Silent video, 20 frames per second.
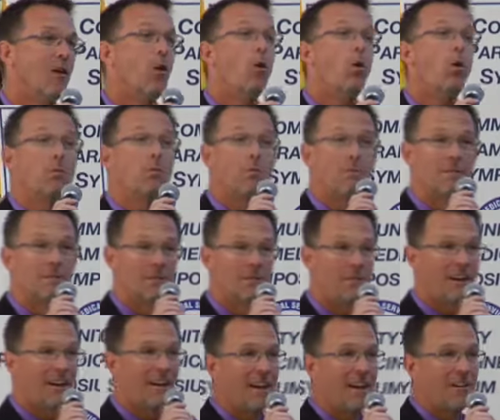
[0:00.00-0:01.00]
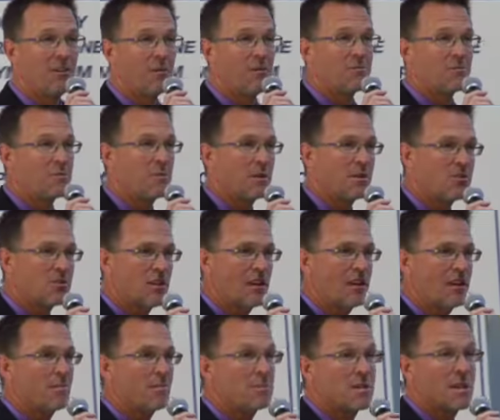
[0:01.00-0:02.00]
Oh, okay. I know there's a big
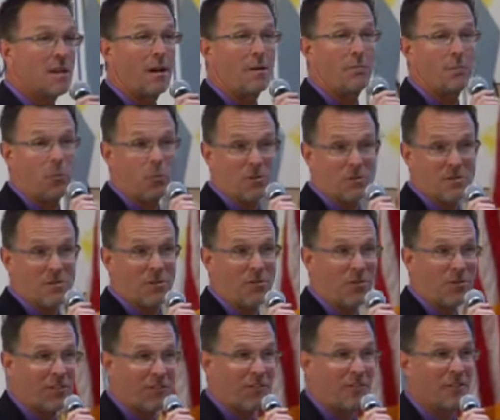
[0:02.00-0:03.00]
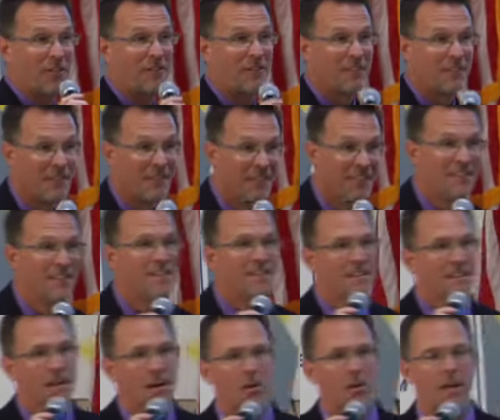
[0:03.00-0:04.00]
shakeup. Scott Bourne's no longer there.
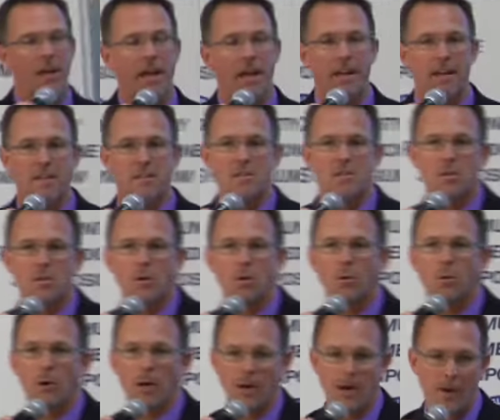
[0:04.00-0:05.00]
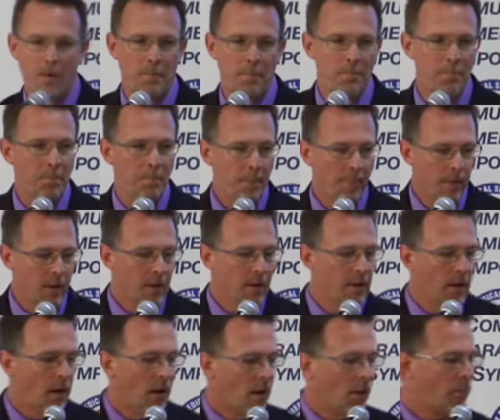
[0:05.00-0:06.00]
Okay, so
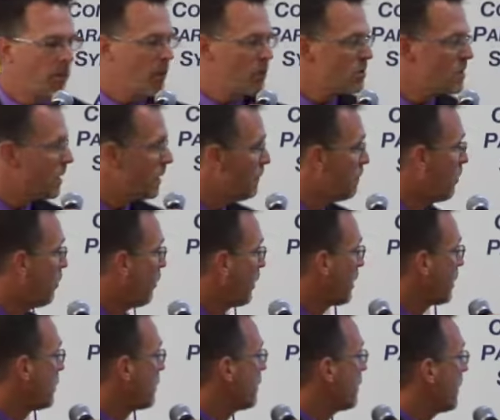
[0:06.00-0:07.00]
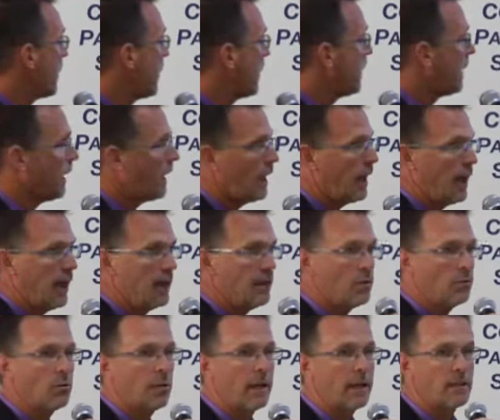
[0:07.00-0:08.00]
I'll be using a pointer, and I
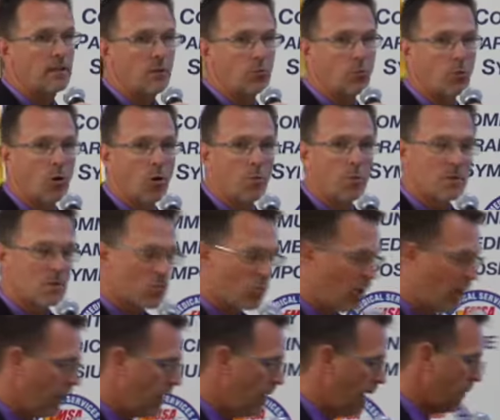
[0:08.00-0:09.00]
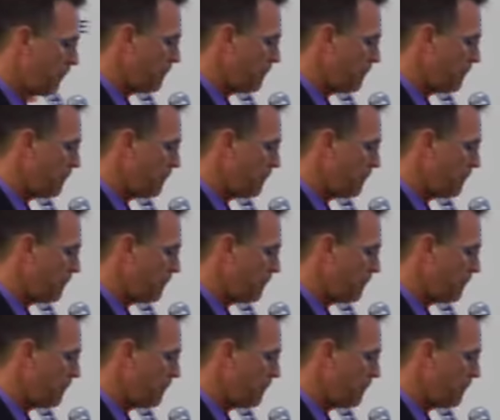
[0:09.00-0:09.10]
do like to roam as well.